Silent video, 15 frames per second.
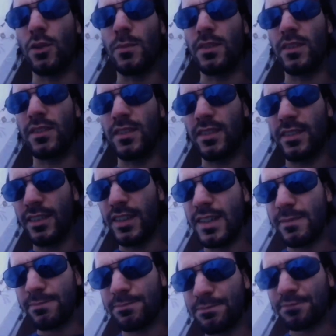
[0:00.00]
come se stesse
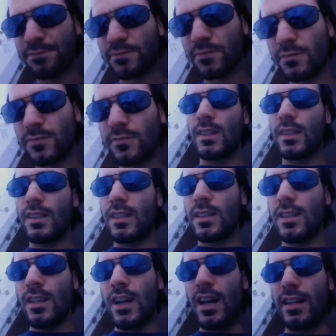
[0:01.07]
là,
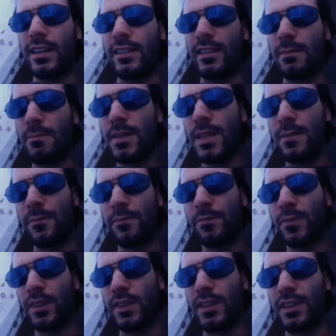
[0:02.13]
arete a me,
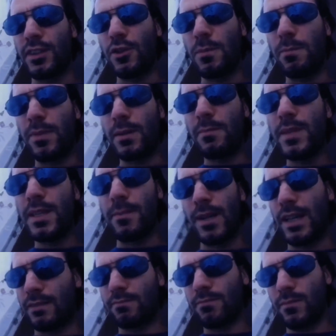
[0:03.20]
coppa a me,
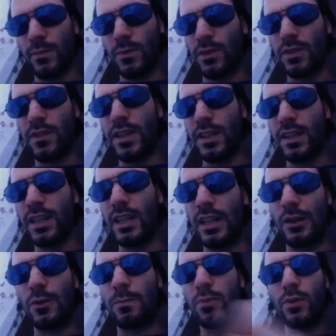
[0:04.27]
ma non so dire
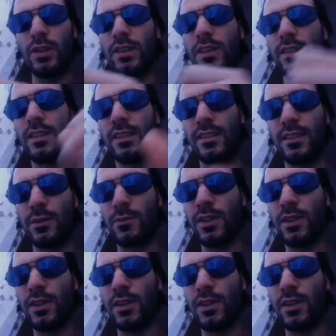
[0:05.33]
là, oppure in questa